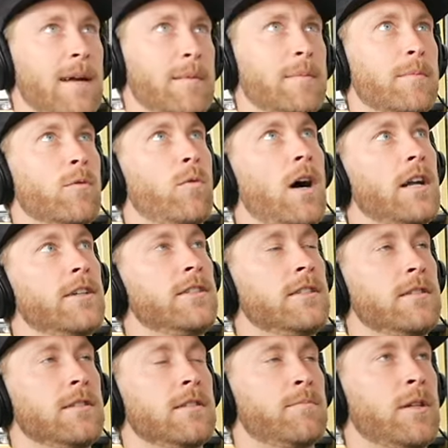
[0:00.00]
I remember
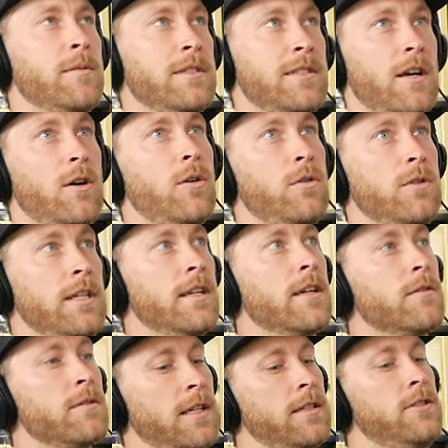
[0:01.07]
watching pretty much that whole year.
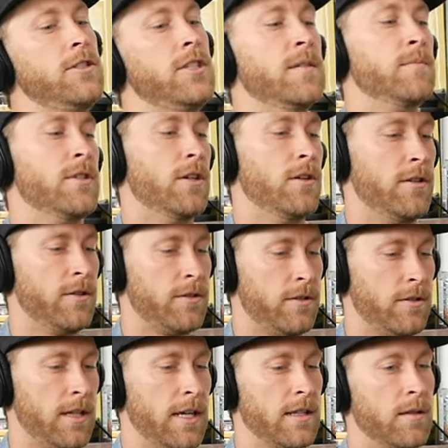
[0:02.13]
It was like Jim going
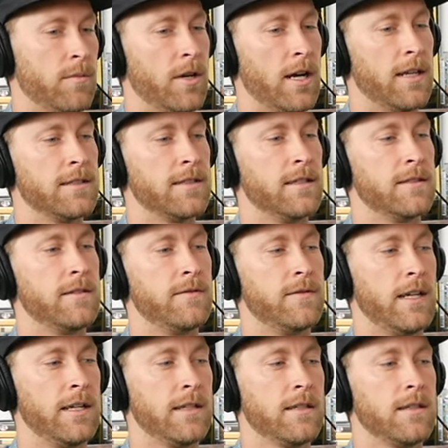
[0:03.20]
through like the process of
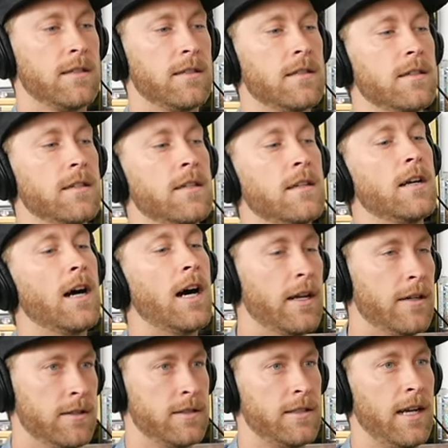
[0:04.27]
like
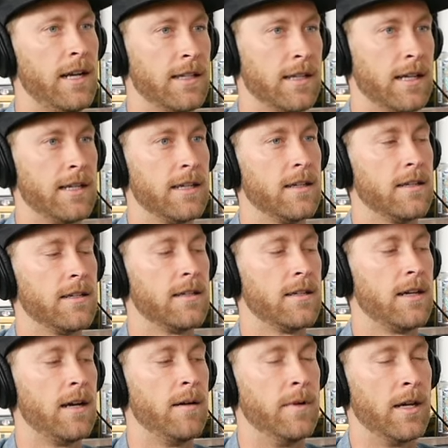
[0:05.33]
understanding like,
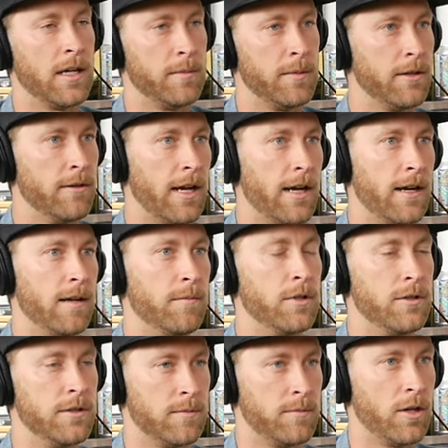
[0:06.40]
I'm not going to be a rider. I'm
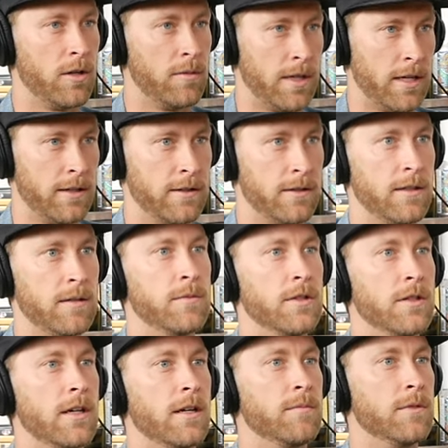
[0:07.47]
losing pro model. I'm,
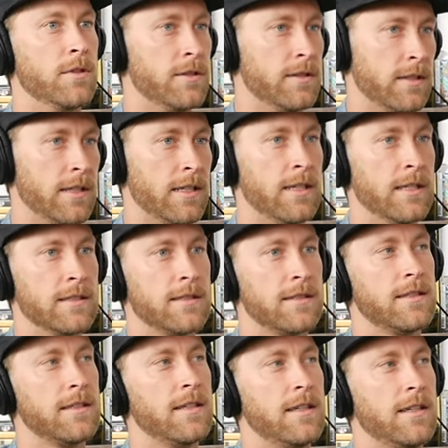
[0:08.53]
I'm losing
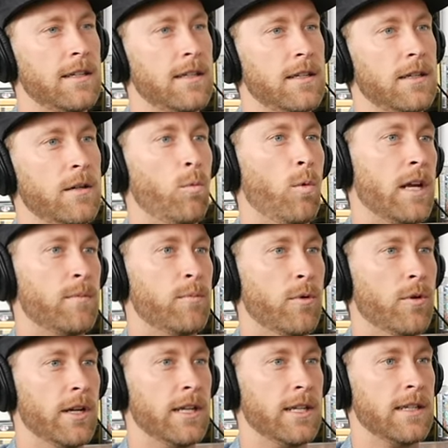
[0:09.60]
this.
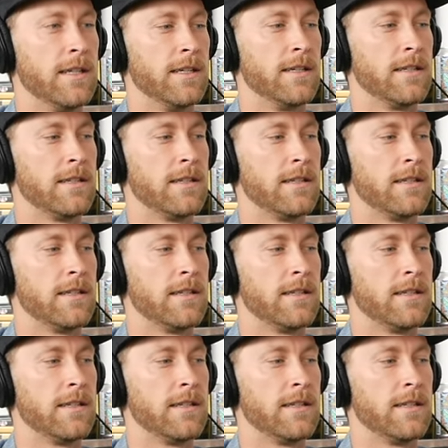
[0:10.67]
Wakeboarding